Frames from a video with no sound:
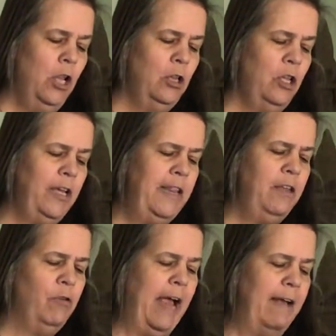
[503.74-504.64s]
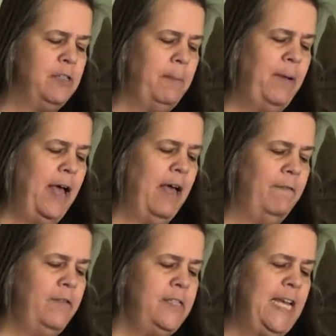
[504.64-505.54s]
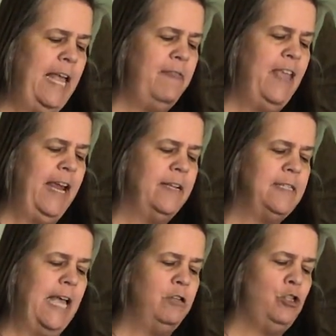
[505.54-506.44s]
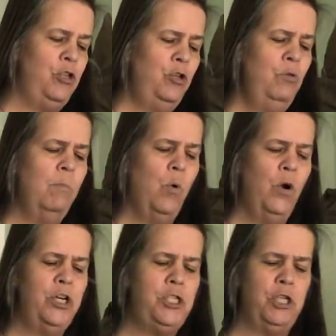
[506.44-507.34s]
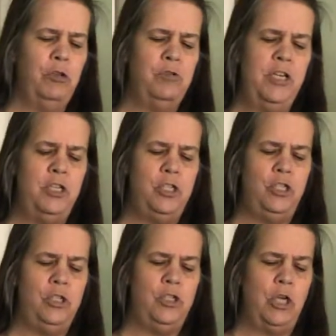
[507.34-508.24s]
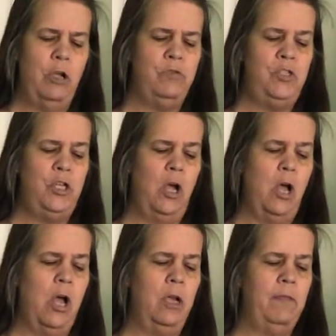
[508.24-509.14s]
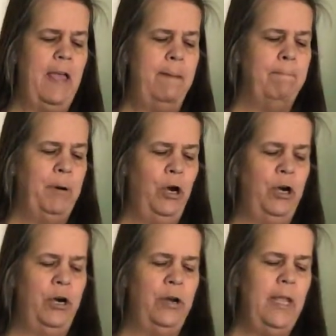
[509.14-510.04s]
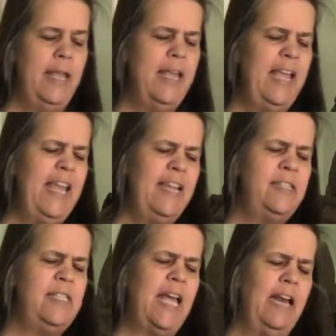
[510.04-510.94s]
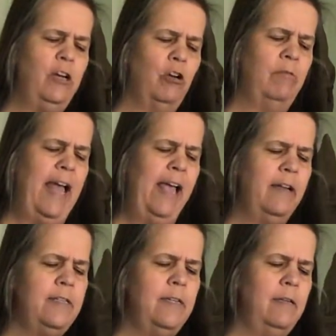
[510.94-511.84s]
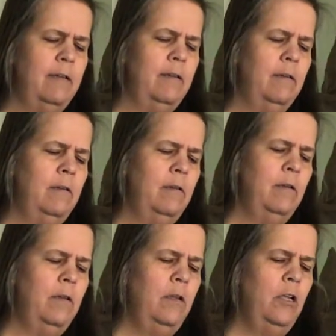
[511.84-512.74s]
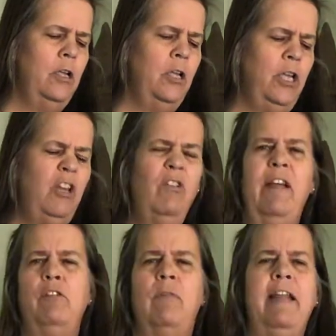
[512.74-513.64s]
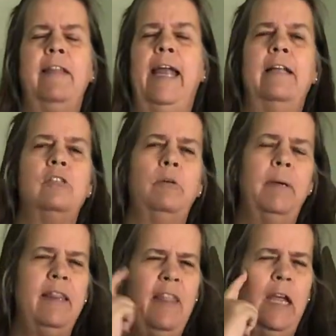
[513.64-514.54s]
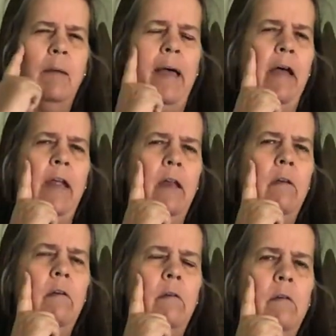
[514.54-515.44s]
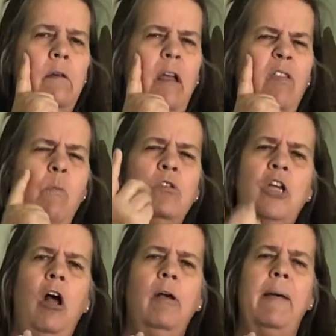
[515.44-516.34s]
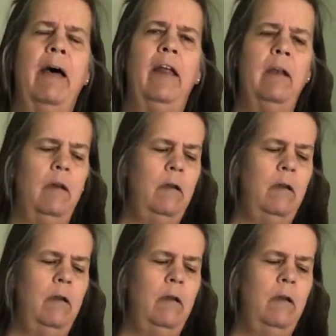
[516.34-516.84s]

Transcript: Look at the graphs above. Ted thinks that 2 more children chose dog than bird. Is Ted correct? You don't have to write the answer, but think about it, and then we'll talk about it.